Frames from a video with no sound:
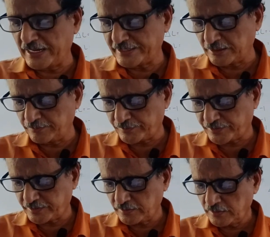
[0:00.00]

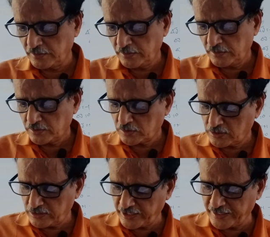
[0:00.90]
atoms.
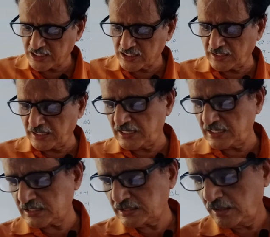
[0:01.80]
In the next class,